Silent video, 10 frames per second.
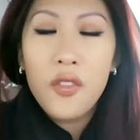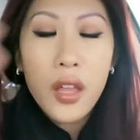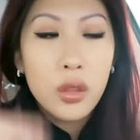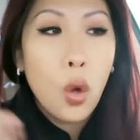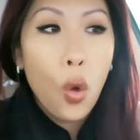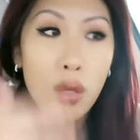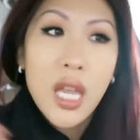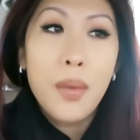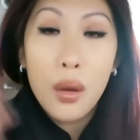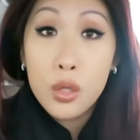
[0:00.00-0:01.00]
I, felt like the whole
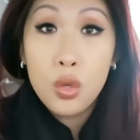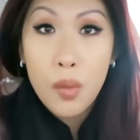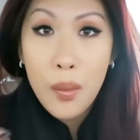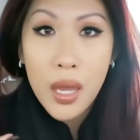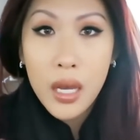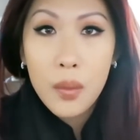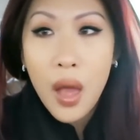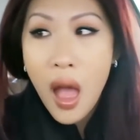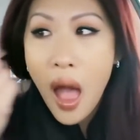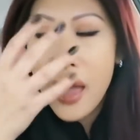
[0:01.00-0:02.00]
time I was doing my makeup,
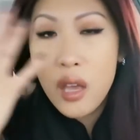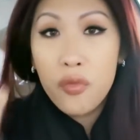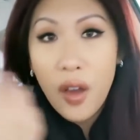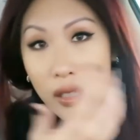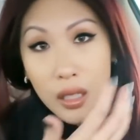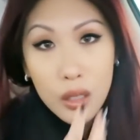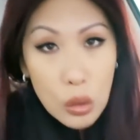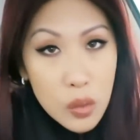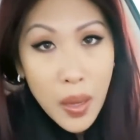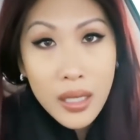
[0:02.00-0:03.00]
I kept finding
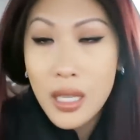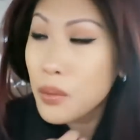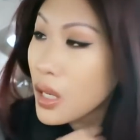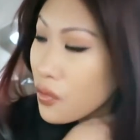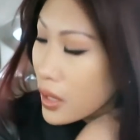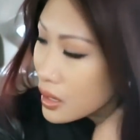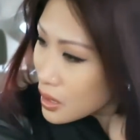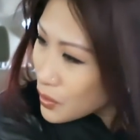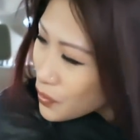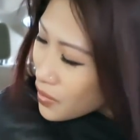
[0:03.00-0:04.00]
new specks on my
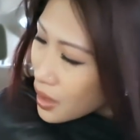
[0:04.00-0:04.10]
face.